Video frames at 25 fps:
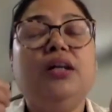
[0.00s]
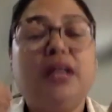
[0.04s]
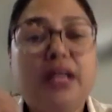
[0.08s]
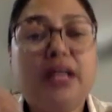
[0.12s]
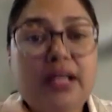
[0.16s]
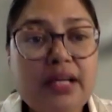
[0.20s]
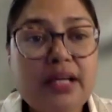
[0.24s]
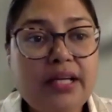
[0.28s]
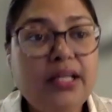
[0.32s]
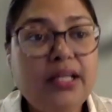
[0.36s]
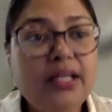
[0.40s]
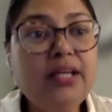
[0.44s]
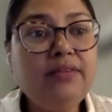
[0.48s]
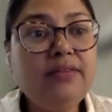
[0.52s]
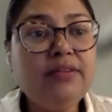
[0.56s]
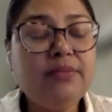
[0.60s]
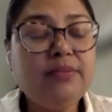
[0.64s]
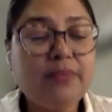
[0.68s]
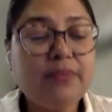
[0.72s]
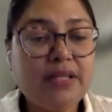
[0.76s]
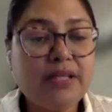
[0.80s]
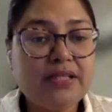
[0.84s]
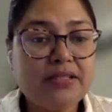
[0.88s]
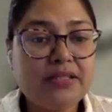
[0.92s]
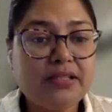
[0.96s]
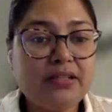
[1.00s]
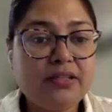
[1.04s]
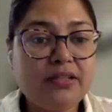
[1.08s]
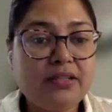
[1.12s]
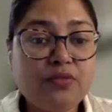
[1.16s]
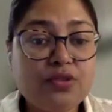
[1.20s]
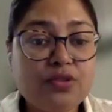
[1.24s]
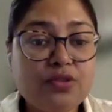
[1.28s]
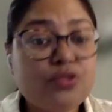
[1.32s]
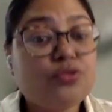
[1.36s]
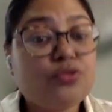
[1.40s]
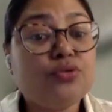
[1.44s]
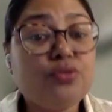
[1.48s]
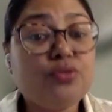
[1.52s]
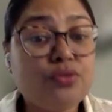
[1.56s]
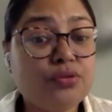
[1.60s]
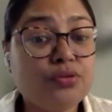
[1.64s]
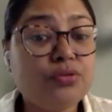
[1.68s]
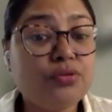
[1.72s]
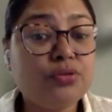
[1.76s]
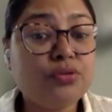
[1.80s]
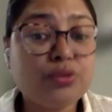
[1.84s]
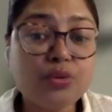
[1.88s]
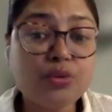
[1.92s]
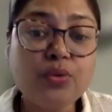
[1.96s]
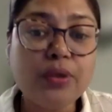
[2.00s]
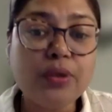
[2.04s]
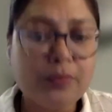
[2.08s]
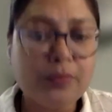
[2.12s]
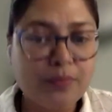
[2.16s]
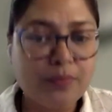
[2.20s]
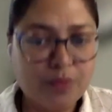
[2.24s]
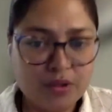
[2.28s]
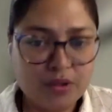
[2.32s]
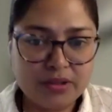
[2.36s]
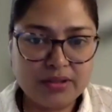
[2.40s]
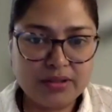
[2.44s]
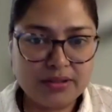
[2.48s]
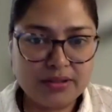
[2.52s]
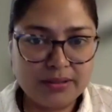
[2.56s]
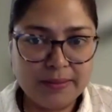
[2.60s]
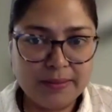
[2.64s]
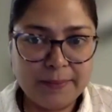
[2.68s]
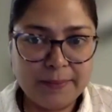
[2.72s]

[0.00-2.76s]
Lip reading: aligning with myself was so, so, so important.